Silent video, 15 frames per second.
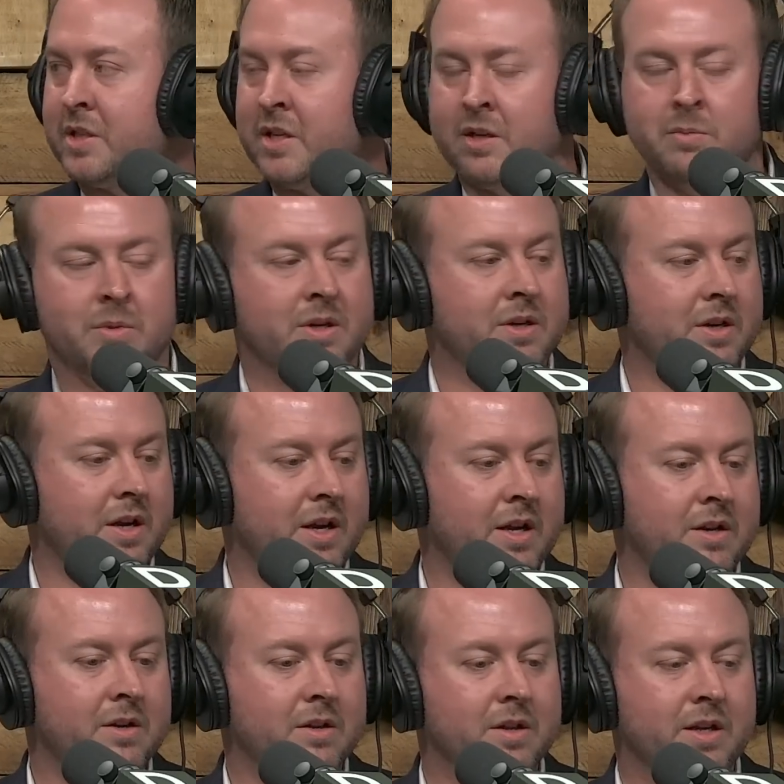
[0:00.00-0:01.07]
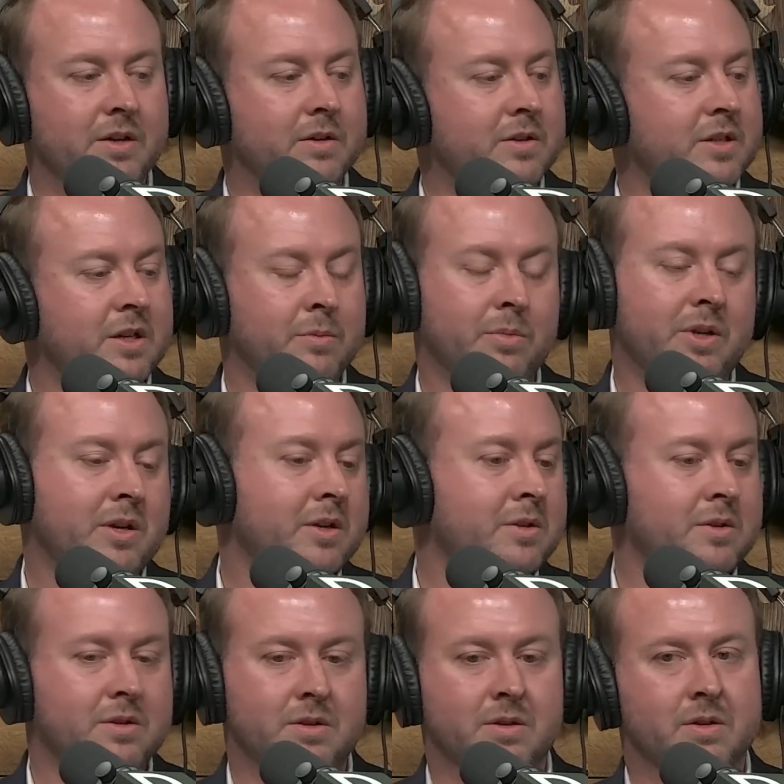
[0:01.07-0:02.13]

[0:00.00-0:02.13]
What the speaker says: team and legal team because